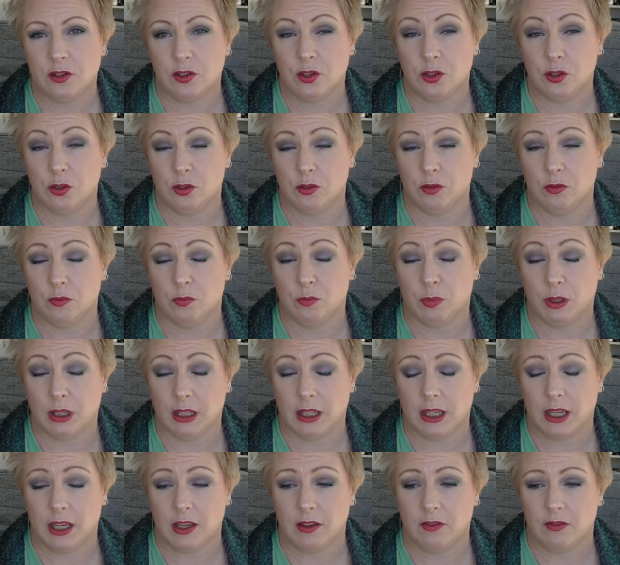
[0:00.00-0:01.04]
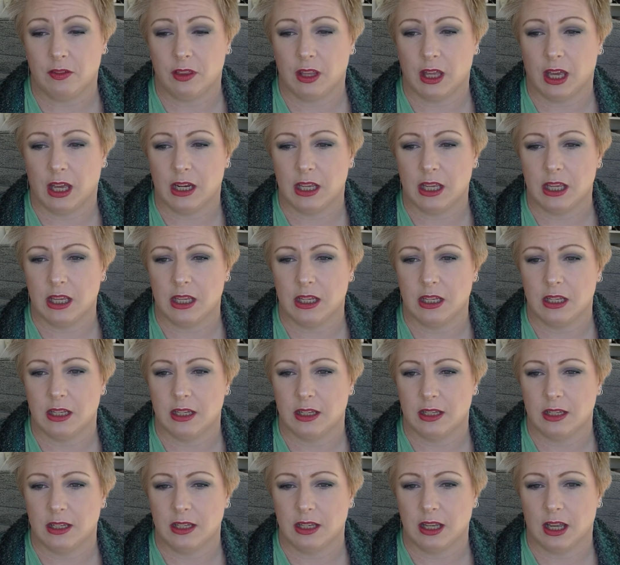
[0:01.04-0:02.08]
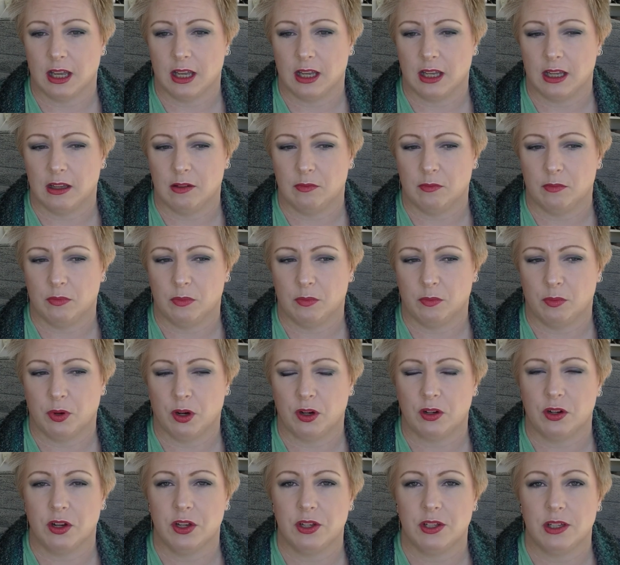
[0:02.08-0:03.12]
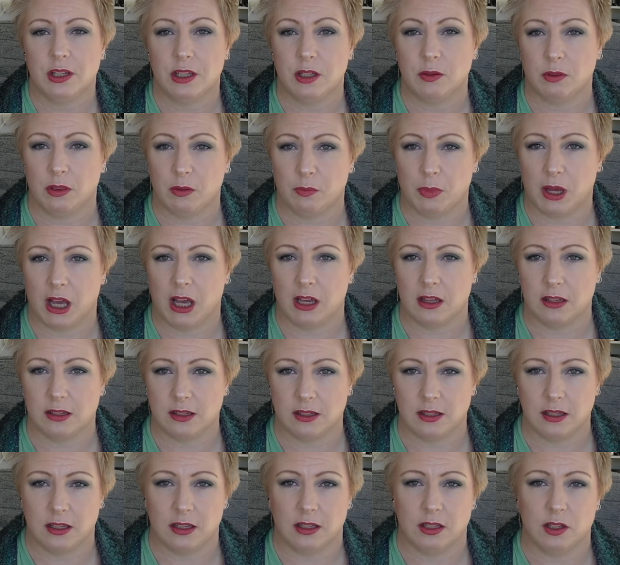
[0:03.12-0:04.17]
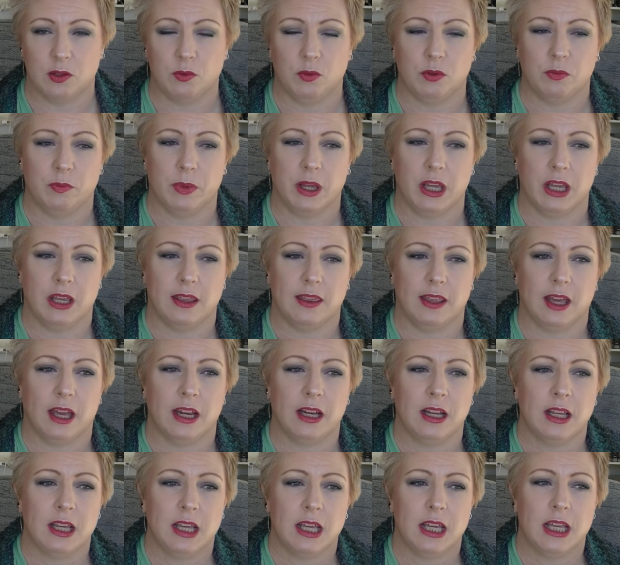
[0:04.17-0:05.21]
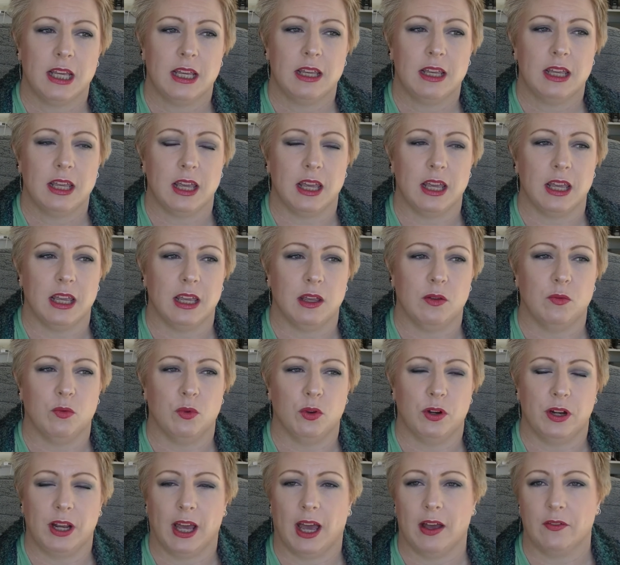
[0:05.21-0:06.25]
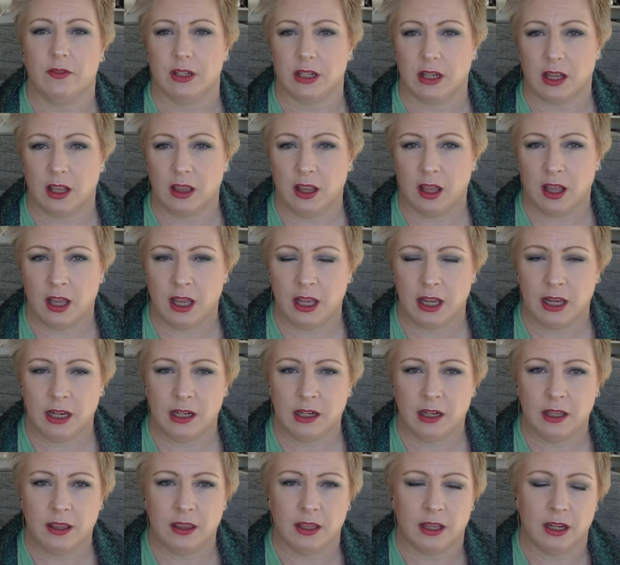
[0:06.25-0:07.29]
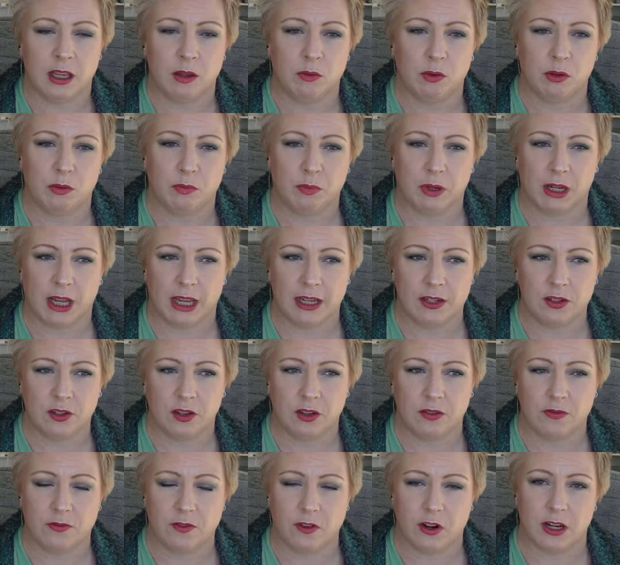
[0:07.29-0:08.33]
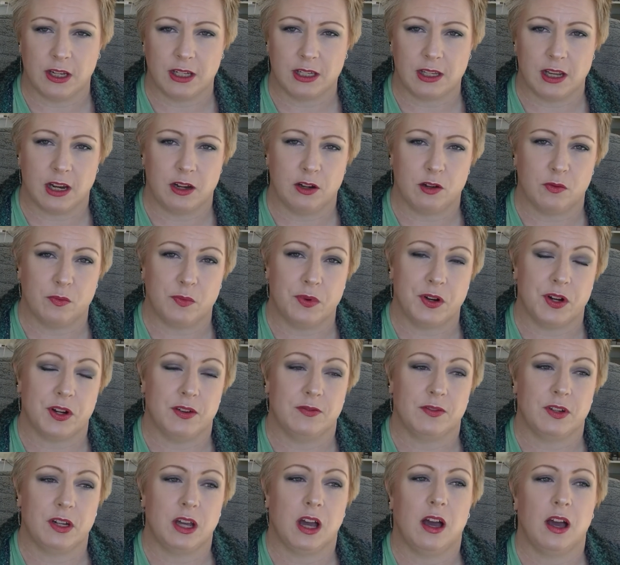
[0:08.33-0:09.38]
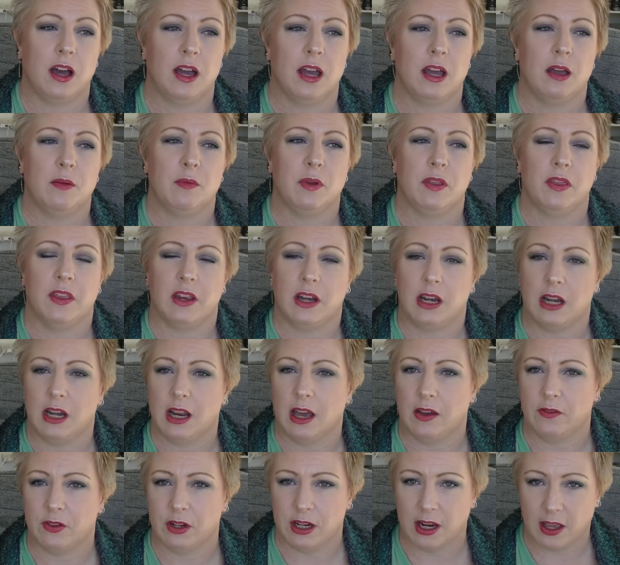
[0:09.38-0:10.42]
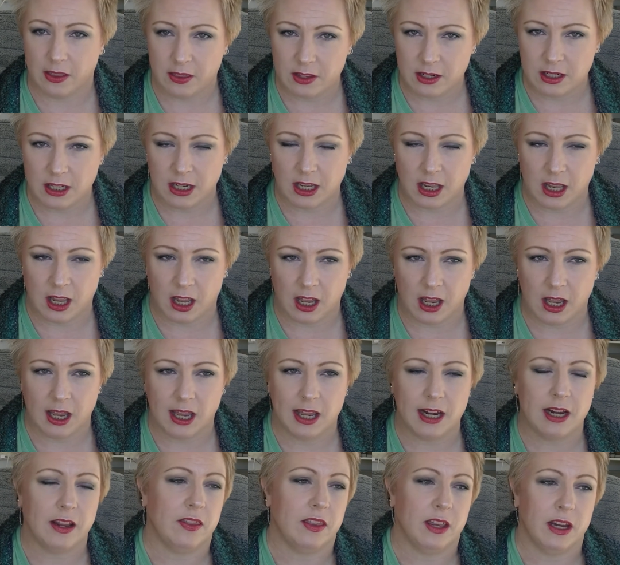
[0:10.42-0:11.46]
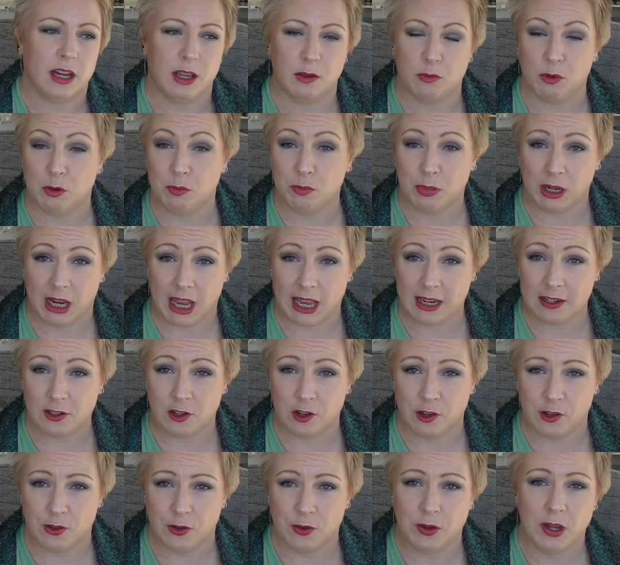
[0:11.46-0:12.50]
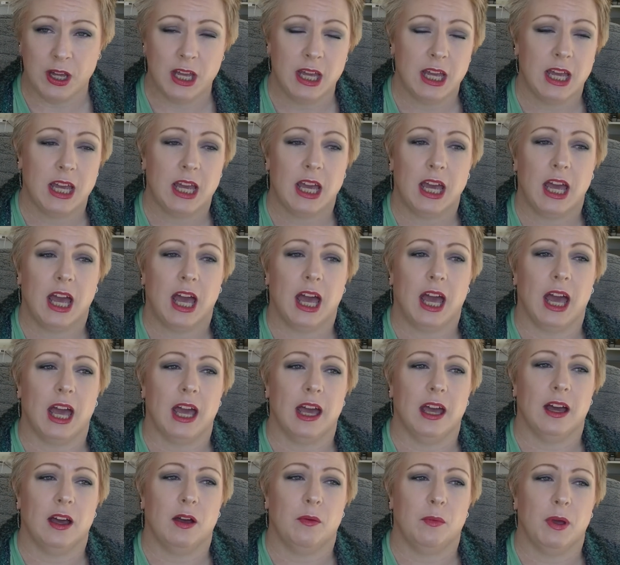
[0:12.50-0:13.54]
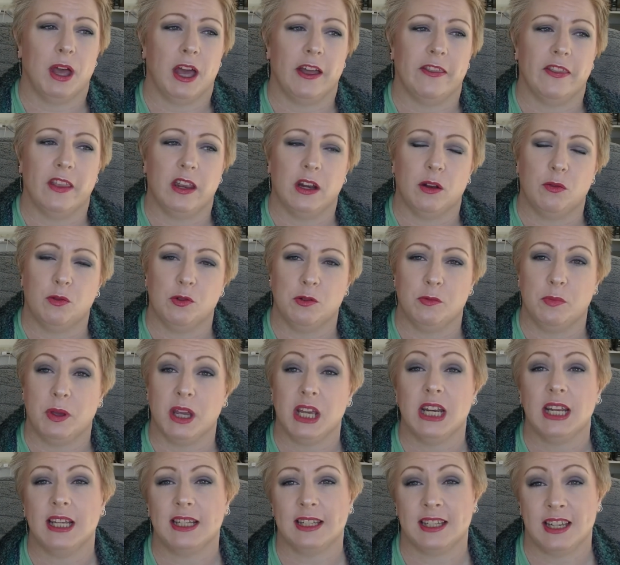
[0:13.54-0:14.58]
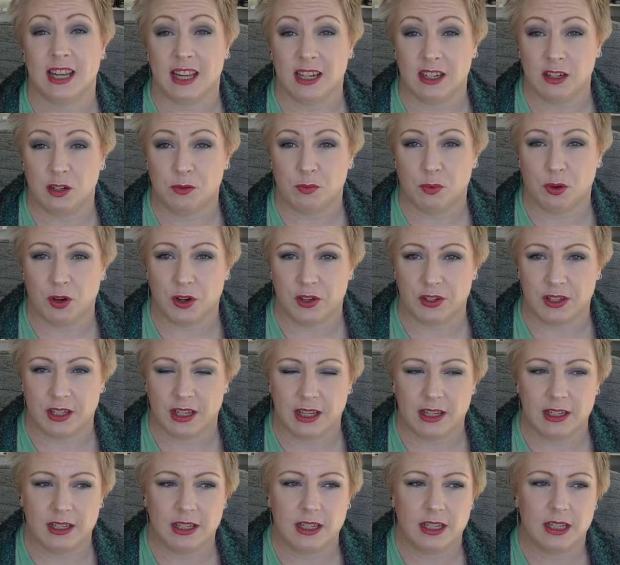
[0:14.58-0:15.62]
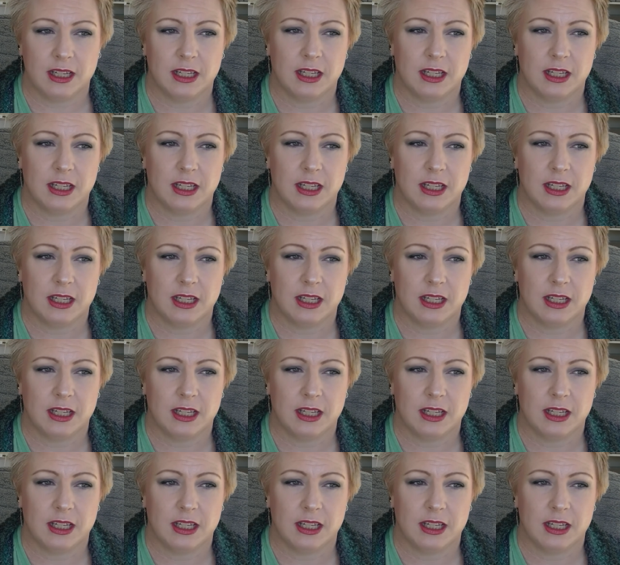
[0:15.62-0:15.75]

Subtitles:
to believe that his prognosis with the Parkinson's would be that he would have a decline, then he would plateau for an extended period of time, and then he'd have another decline, and then he would plateau, and that it would be an extended process.